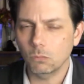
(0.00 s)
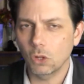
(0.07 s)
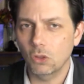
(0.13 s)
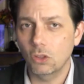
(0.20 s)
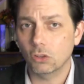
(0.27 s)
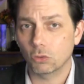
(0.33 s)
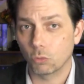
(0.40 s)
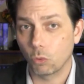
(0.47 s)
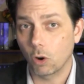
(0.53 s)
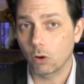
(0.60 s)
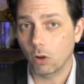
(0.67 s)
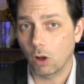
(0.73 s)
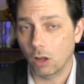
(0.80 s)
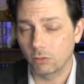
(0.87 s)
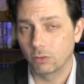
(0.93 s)
this
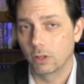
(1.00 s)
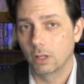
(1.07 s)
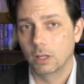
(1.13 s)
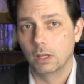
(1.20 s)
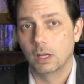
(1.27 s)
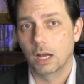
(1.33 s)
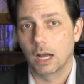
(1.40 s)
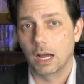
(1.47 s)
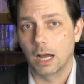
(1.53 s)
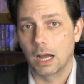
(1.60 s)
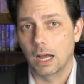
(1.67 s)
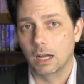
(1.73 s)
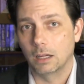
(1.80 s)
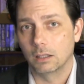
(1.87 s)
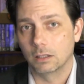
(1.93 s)
runoff
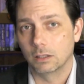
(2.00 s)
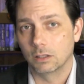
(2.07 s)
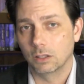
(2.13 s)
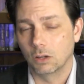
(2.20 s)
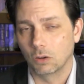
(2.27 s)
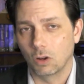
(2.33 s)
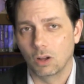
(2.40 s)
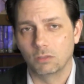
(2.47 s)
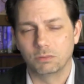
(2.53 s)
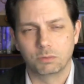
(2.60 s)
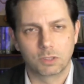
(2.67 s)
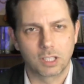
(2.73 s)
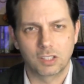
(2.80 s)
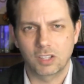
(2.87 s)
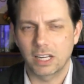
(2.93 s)
of
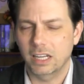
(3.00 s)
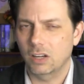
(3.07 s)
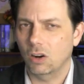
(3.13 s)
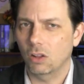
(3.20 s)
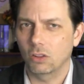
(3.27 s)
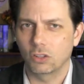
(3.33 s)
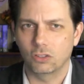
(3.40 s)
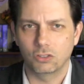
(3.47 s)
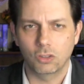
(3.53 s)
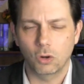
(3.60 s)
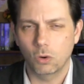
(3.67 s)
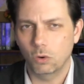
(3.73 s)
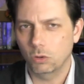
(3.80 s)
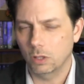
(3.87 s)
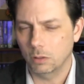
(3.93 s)
containing all this
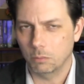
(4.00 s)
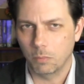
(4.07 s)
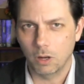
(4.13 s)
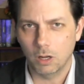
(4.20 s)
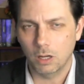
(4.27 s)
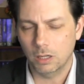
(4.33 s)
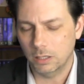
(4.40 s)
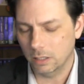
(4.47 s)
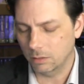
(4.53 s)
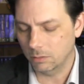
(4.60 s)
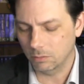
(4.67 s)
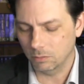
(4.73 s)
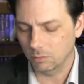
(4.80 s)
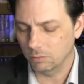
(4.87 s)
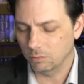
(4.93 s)
stone and mud and